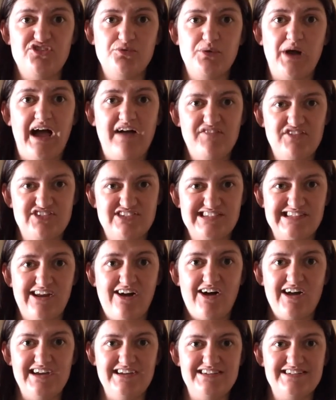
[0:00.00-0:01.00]
So we'll have a
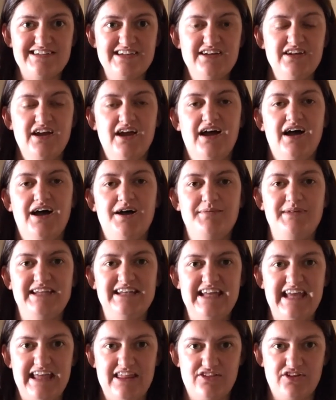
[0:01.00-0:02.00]
slide
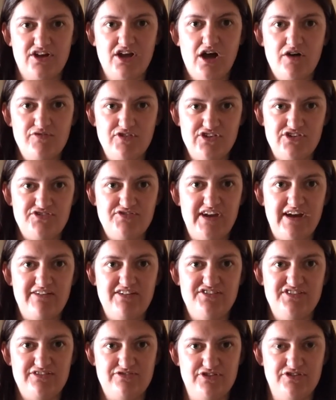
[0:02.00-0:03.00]
in here that covers
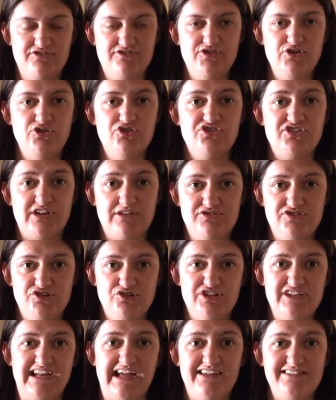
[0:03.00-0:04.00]
various different foodstuffs you
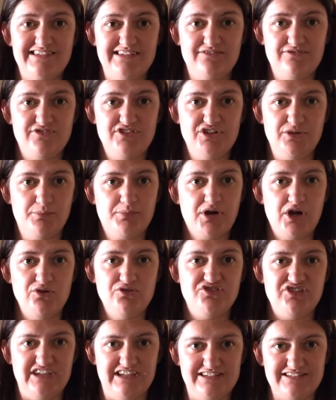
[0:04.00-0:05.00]
can add in for your
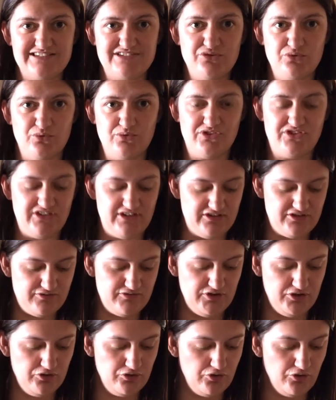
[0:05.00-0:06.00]
protein sources
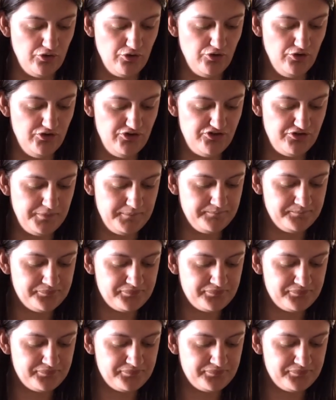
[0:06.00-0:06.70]
for your horse.